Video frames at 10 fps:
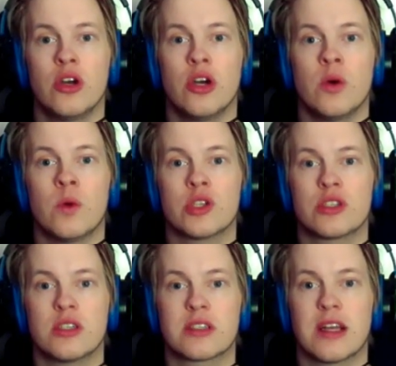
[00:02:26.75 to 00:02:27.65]
was
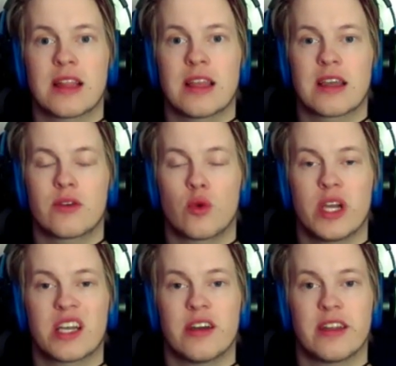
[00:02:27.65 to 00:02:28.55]
slightly
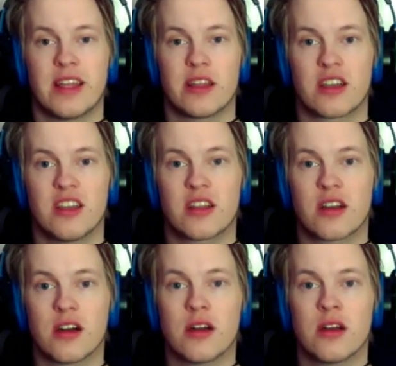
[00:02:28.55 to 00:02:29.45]
quicker than the kit
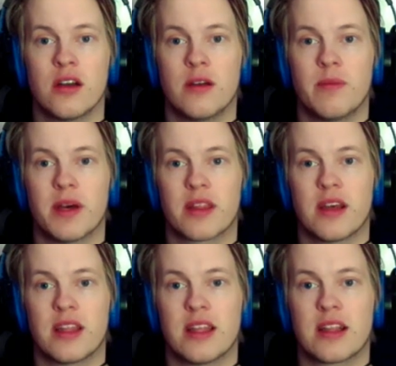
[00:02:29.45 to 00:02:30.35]
car, but
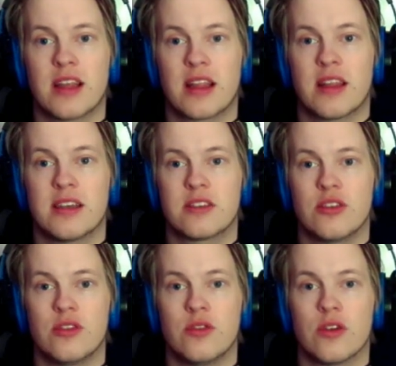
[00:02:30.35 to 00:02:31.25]
I think that has to
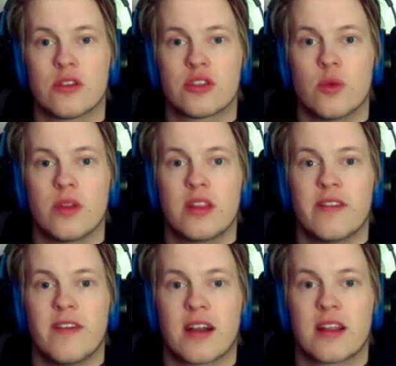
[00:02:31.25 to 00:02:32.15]
do also with the
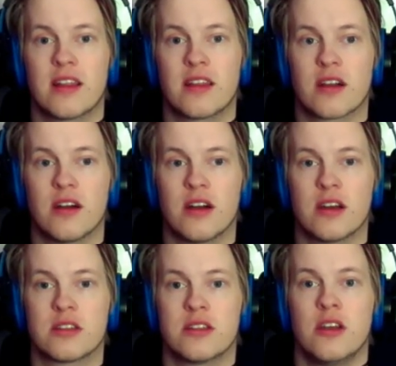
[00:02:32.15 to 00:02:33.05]
fact that the
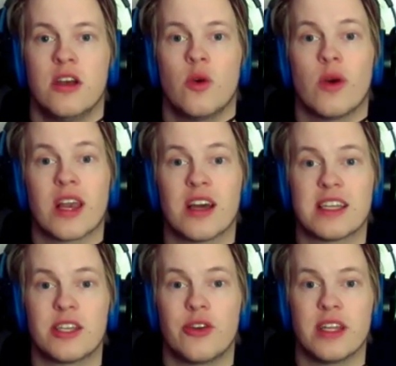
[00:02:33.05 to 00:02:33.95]
cars were
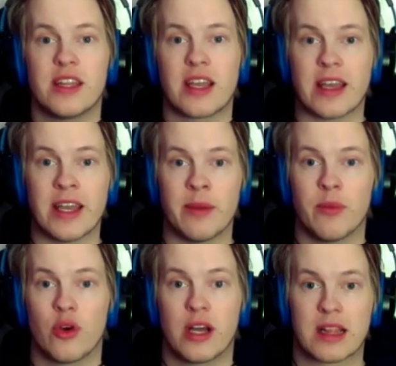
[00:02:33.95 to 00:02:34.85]
lighter in the game,
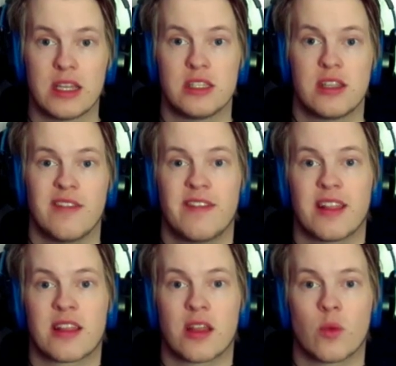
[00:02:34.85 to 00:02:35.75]
or at least they
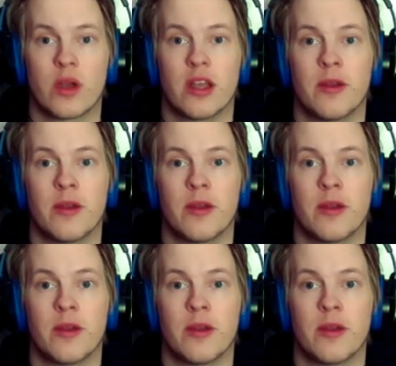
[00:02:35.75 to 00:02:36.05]
felt that way.